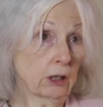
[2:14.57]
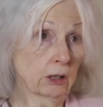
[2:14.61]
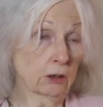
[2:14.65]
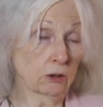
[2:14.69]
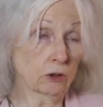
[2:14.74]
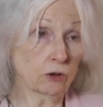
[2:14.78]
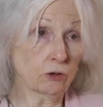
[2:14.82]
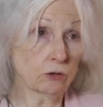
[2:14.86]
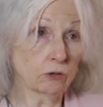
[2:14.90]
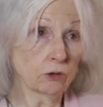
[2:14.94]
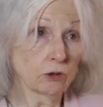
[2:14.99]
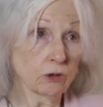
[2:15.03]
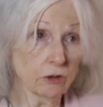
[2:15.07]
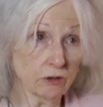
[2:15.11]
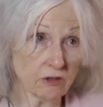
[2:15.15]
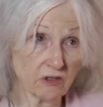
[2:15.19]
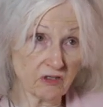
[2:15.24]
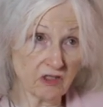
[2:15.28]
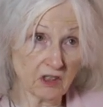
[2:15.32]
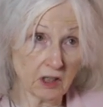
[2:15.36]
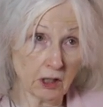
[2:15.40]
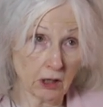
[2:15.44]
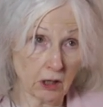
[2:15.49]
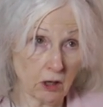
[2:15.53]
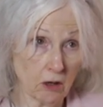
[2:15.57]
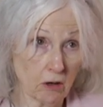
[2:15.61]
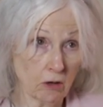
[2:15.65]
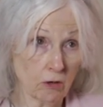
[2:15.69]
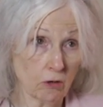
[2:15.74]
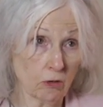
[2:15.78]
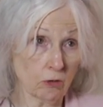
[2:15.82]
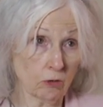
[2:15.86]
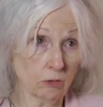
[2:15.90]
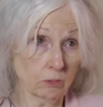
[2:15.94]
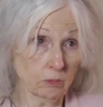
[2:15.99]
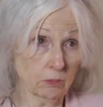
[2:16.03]
into nursing
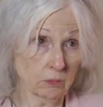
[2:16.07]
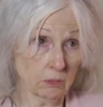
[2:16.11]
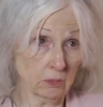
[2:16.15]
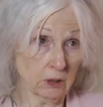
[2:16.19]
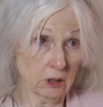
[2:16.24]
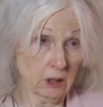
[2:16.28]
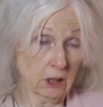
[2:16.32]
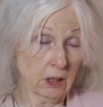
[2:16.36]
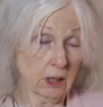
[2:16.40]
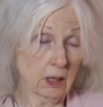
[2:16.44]
home,